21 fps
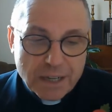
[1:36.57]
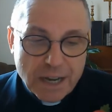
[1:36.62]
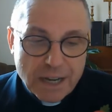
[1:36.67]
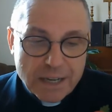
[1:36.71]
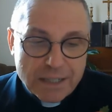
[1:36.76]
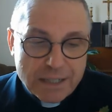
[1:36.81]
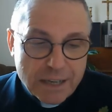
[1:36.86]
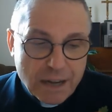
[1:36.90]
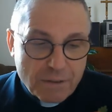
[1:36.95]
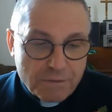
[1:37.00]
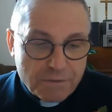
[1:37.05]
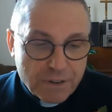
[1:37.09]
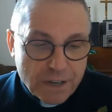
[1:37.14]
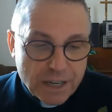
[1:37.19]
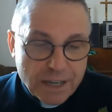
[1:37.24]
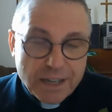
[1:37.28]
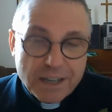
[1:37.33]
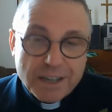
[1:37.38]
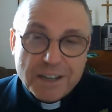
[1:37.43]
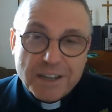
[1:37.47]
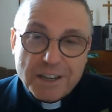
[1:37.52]
A
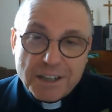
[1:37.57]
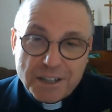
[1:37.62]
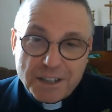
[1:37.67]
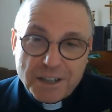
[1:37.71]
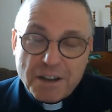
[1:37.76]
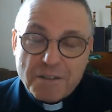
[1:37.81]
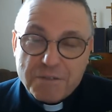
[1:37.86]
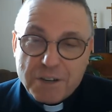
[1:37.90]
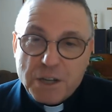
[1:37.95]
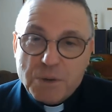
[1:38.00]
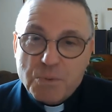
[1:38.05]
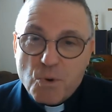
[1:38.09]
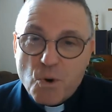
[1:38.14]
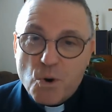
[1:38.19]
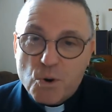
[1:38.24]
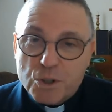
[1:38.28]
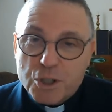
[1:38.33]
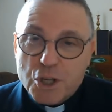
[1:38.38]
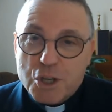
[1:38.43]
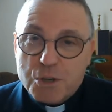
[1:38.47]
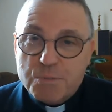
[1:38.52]
lovely, lovely
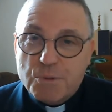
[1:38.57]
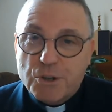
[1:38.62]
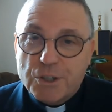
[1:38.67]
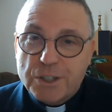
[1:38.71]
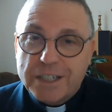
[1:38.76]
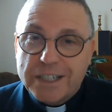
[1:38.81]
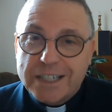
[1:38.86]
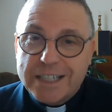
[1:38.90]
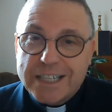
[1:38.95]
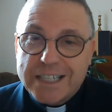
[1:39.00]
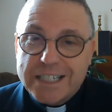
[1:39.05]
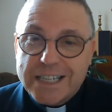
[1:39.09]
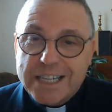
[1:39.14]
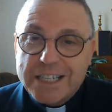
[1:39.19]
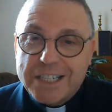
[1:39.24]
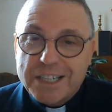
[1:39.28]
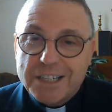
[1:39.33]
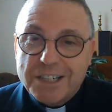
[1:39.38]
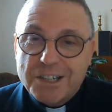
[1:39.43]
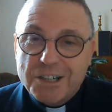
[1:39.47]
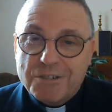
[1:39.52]
walk this morning. It
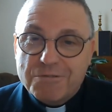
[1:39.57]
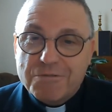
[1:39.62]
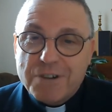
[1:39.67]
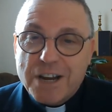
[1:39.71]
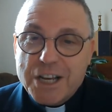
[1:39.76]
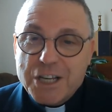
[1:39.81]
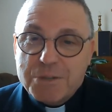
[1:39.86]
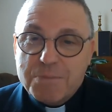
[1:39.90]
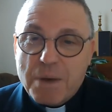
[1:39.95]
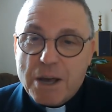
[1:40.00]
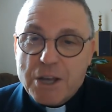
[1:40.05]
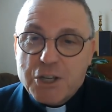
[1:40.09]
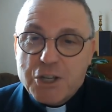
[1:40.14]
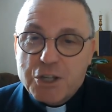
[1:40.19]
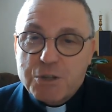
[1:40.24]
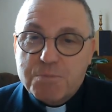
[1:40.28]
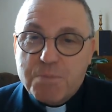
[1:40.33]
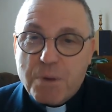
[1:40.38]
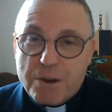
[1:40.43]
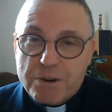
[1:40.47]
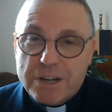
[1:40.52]
did raise my
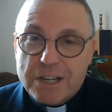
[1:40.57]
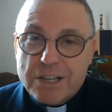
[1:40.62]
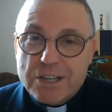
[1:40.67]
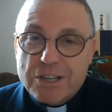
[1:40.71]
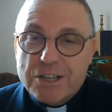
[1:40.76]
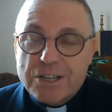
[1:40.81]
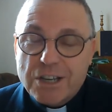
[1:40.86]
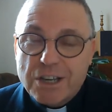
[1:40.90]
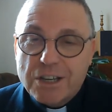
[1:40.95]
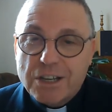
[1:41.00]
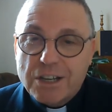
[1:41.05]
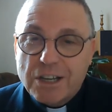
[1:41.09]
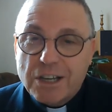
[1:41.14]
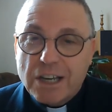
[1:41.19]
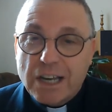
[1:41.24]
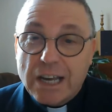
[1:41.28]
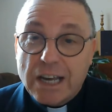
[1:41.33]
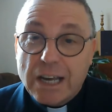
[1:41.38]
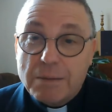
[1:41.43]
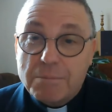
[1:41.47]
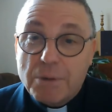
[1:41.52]
spirits
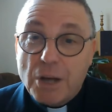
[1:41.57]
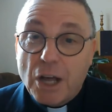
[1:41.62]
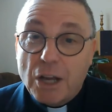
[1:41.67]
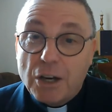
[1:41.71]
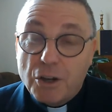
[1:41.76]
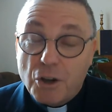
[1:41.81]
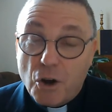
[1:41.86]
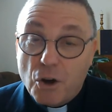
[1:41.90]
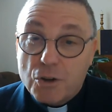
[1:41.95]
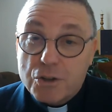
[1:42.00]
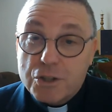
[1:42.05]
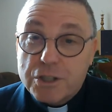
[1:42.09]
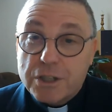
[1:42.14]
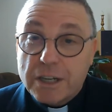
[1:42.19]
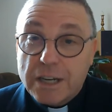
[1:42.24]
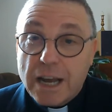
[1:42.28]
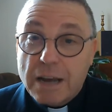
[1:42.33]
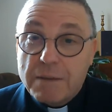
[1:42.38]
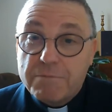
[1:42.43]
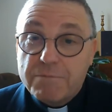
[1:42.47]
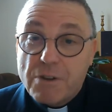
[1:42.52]
a lot, and
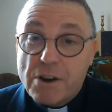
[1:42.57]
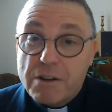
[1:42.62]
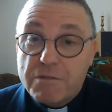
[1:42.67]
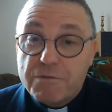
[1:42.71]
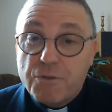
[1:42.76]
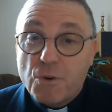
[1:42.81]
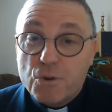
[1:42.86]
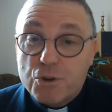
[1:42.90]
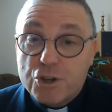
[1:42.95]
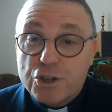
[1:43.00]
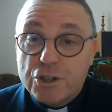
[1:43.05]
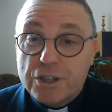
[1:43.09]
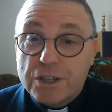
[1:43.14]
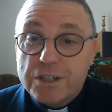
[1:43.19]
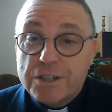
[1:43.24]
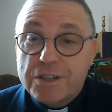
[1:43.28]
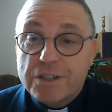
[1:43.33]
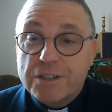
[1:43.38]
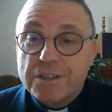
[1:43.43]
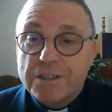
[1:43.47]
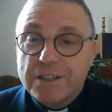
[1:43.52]
I'm very
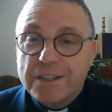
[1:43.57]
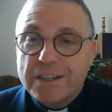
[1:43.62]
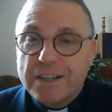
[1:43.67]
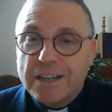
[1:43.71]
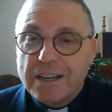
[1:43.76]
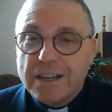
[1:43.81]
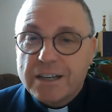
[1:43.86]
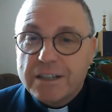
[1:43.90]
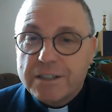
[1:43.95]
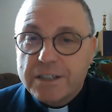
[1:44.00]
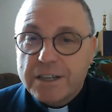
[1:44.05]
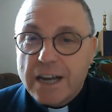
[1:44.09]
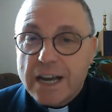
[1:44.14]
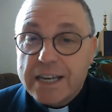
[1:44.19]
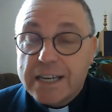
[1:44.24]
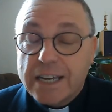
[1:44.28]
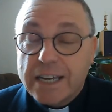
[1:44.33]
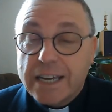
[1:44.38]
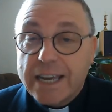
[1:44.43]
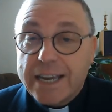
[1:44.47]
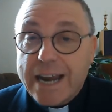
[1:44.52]
fortunate that I
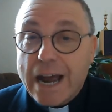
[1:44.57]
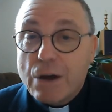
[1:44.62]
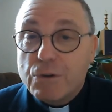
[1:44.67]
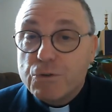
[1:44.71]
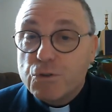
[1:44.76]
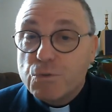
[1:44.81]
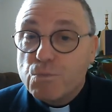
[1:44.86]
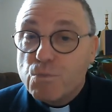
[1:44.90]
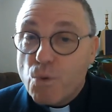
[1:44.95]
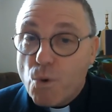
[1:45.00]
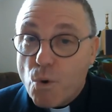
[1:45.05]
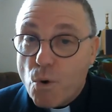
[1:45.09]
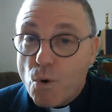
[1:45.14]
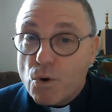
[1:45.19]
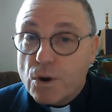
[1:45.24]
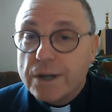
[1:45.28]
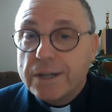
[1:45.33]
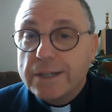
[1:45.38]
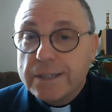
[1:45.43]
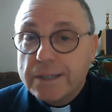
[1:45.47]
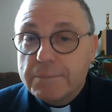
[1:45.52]
can get out and
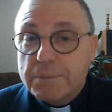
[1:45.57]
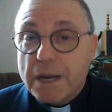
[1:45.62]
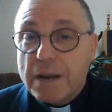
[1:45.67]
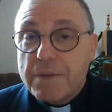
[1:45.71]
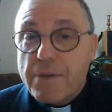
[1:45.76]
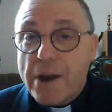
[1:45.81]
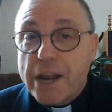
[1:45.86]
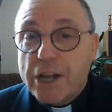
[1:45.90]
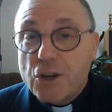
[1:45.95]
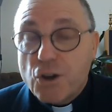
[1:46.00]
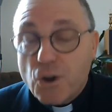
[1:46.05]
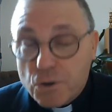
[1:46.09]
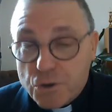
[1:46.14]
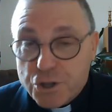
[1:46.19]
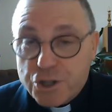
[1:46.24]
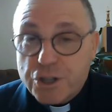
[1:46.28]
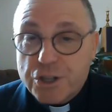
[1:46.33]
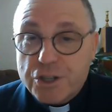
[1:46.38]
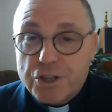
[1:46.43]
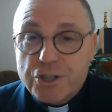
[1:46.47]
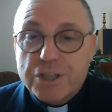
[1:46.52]
walk. But I'm very
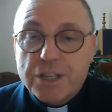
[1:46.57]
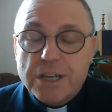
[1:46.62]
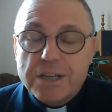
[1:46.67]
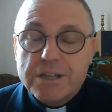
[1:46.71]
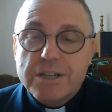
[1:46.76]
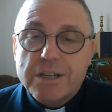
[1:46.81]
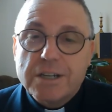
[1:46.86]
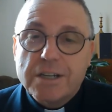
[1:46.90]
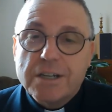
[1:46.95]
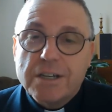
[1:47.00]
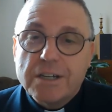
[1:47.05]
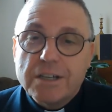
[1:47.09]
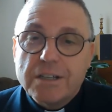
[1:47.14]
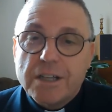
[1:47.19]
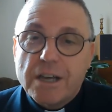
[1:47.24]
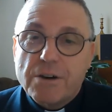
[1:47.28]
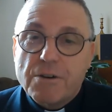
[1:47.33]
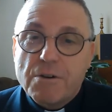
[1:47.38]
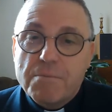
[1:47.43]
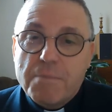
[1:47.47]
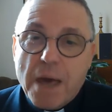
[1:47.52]
conscious that
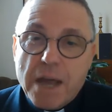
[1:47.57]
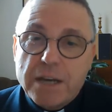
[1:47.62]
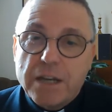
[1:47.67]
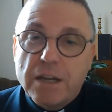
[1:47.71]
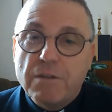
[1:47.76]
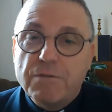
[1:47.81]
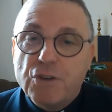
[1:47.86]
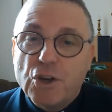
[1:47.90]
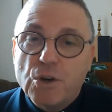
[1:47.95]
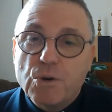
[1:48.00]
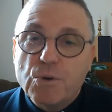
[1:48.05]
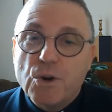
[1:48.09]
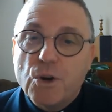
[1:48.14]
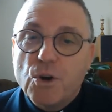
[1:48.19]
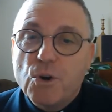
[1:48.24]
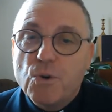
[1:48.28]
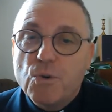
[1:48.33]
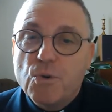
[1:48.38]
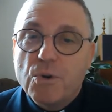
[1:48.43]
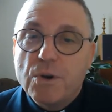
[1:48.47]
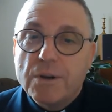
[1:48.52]
there are many of you
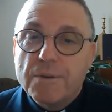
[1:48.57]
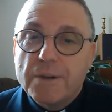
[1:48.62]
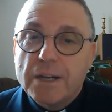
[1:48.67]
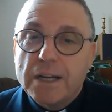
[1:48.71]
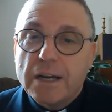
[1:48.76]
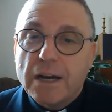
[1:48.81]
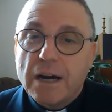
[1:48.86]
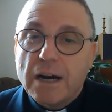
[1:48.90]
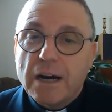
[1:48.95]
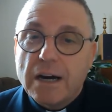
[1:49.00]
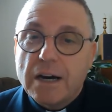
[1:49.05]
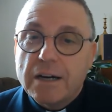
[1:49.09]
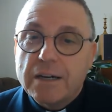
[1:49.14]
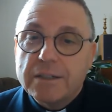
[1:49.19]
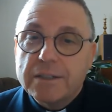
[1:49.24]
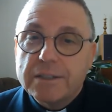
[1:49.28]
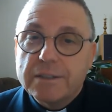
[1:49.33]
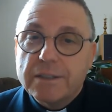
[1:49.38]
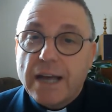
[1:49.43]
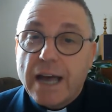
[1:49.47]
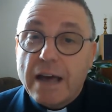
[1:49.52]
who are
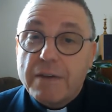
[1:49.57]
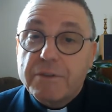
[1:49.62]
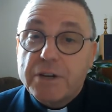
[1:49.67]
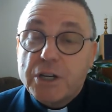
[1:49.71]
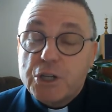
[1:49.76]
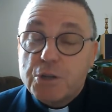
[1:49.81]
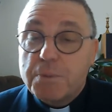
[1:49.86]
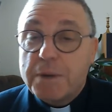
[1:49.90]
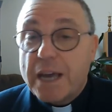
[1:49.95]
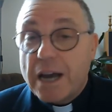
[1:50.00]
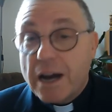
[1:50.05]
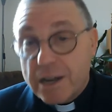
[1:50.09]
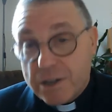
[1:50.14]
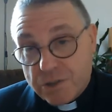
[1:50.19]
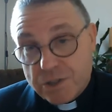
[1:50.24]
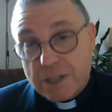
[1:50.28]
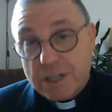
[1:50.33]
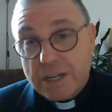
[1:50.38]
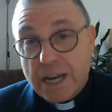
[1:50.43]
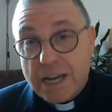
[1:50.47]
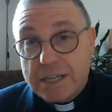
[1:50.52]
having to be
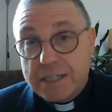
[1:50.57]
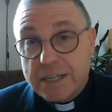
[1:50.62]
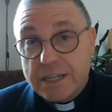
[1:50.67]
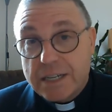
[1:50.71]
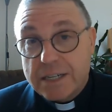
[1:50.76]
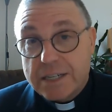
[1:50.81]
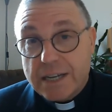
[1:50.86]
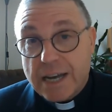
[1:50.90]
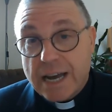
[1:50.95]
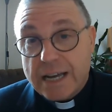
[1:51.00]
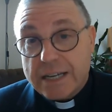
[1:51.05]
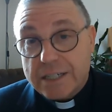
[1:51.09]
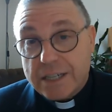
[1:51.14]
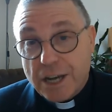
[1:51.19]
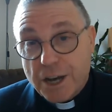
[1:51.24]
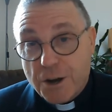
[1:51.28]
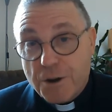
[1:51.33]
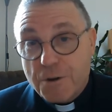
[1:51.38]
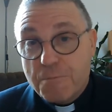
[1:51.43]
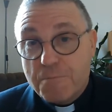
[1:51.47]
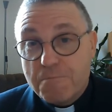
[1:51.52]
isolated at
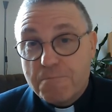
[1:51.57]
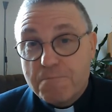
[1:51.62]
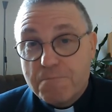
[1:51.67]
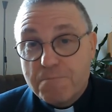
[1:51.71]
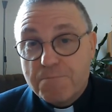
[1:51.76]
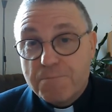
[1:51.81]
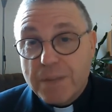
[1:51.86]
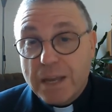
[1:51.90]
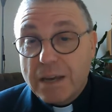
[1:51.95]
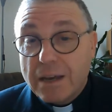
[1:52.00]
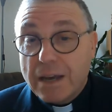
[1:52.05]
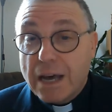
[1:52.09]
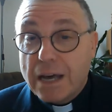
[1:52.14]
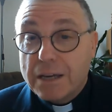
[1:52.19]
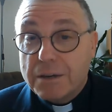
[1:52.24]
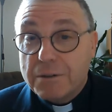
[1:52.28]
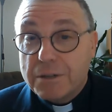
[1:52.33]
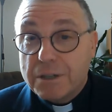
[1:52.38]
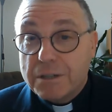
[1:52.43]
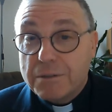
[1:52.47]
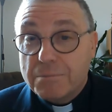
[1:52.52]
home.
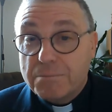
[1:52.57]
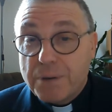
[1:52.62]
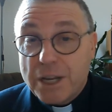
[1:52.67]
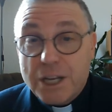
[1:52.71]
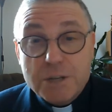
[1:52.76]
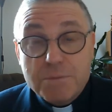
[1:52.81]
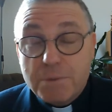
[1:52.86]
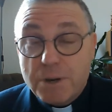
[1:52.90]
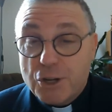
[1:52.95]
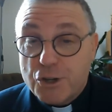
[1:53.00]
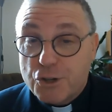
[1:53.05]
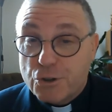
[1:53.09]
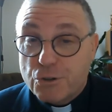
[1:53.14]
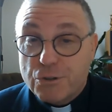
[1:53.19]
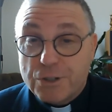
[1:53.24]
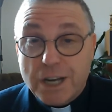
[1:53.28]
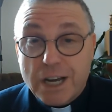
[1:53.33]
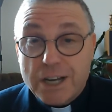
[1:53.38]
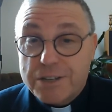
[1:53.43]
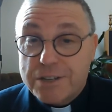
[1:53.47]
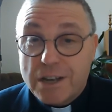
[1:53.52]
And please be
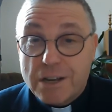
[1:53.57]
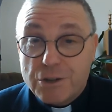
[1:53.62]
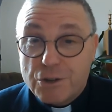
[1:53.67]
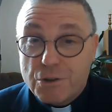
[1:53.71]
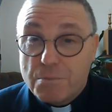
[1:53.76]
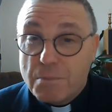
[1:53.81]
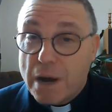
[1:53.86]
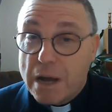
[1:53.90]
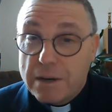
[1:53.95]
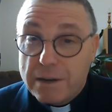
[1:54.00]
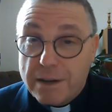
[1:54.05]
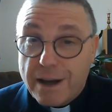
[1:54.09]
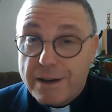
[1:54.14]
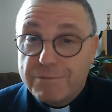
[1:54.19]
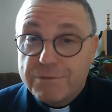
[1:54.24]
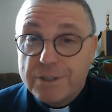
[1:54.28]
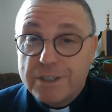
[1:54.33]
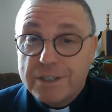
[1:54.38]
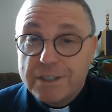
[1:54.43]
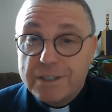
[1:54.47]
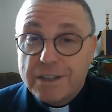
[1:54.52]
assured, I send you my
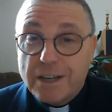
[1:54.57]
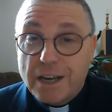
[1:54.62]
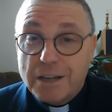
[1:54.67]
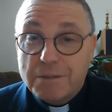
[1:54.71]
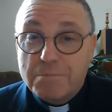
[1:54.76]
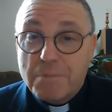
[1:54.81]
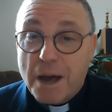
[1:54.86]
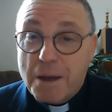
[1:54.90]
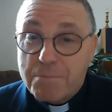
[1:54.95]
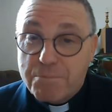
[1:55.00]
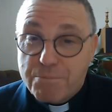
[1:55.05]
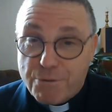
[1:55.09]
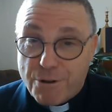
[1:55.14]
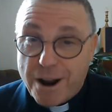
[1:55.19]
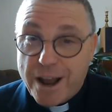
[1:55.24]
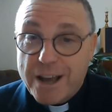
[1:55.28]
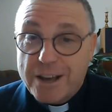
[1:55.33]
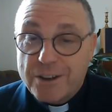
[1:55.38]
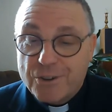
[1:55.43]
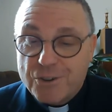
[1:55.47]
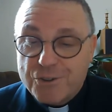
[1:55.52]
love and my
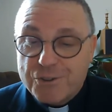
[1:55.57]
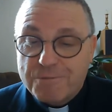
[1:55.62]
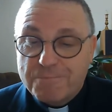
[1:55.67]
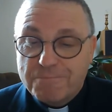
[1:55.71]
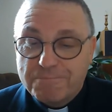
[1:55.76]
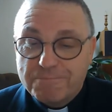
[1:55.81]
prayers.